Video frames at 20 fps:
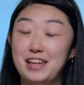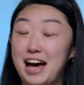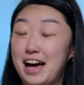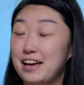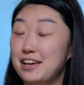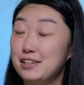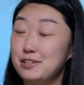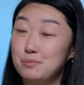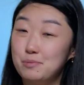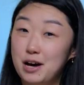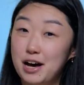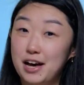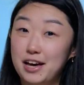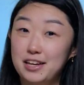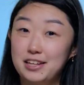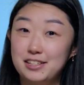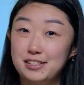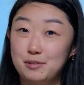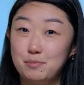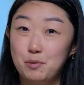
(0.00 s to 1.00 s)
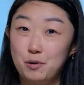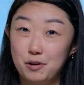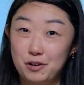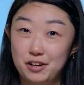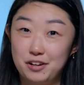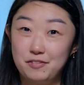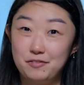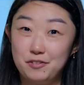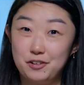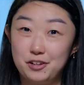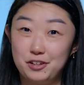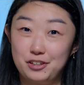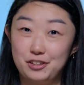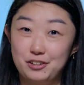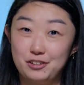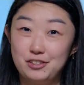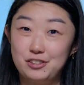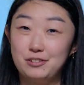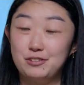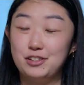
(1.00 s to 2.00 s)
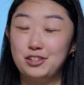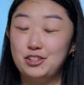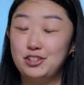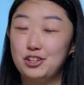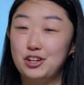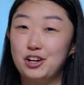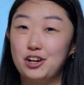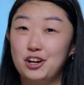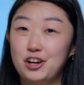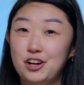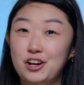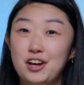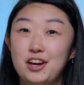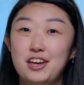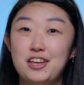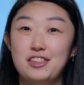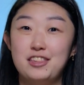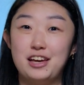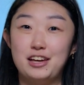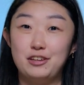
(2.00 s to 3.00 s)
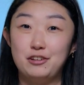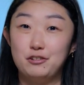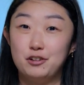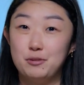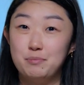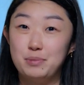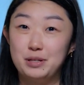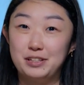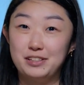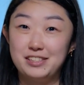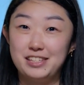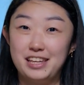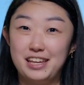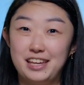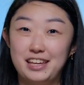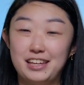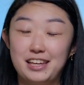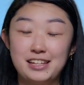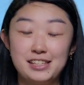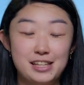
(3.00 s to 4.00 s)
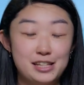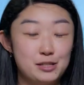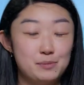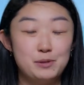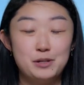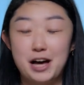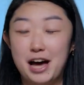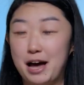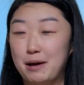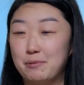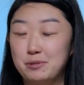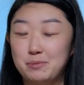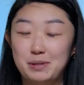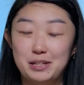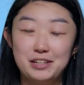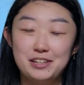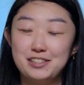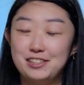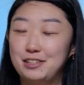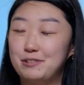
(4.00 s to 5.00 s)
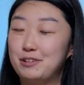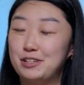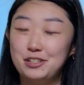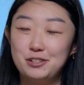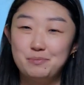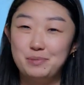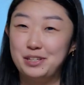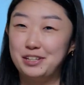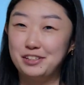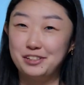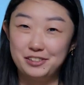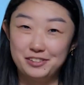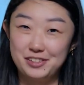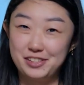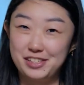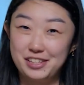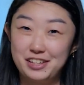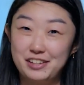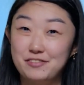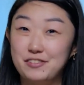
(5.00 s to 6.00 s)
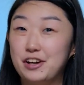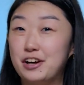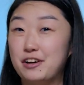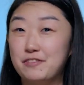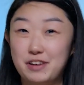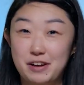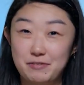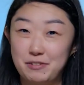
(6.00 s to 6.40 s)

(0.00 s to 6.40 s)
that is why it is important for you to ensure that you are building accessible apps, because you want to be inclusive of